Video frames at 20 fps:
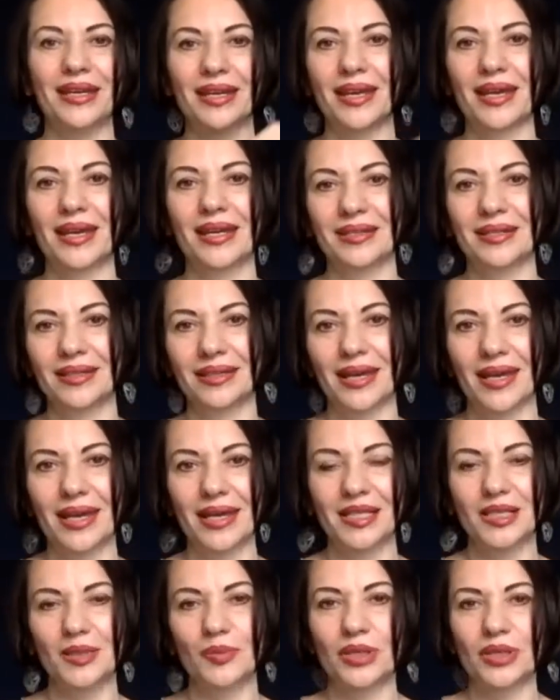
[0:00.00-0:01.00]
again, and again,
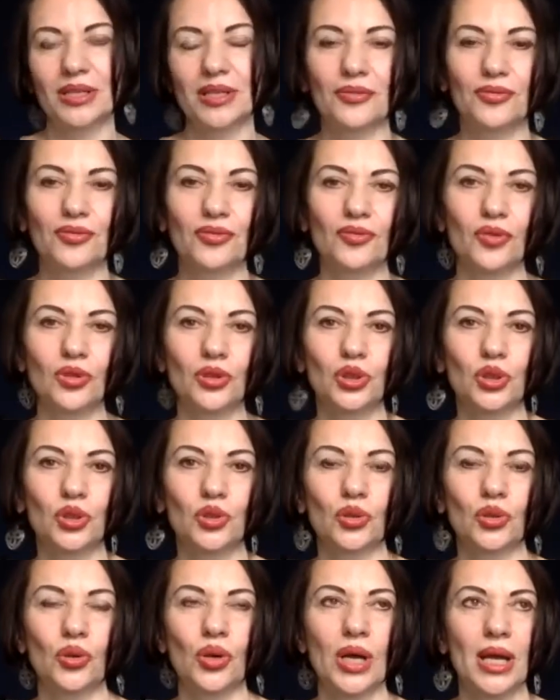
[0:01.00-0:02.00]
especially if you want
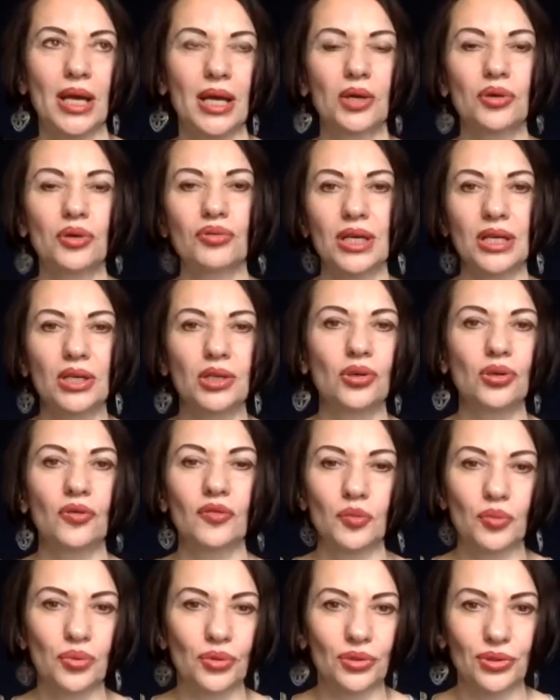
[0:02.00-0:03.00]
to create your
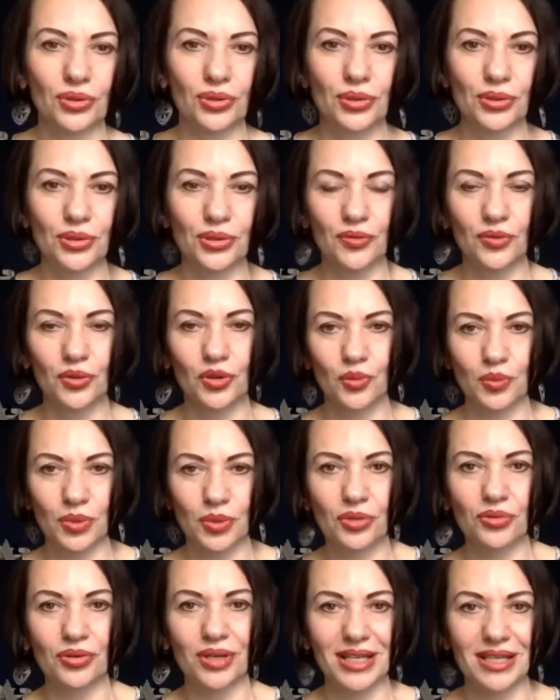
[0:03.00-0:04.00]
own protocols, you want to be
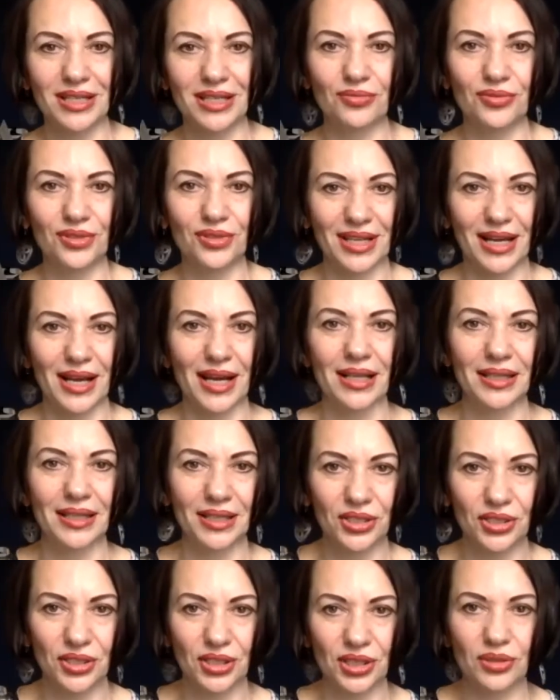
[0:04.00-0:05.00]
creative with color
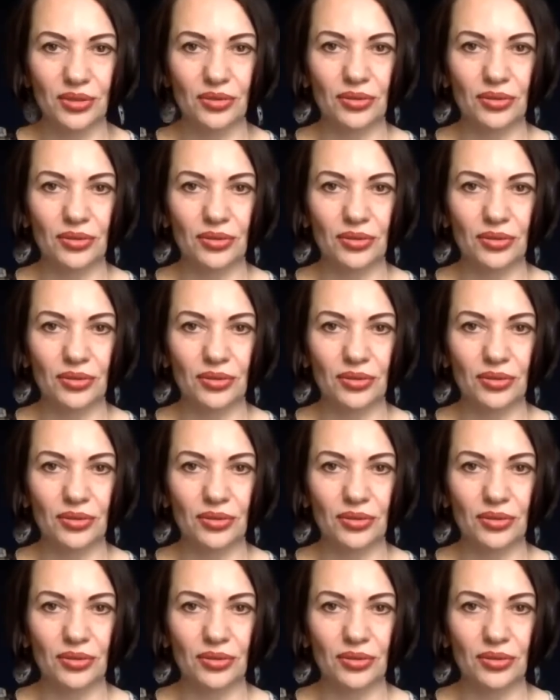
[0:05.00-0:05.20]
in general.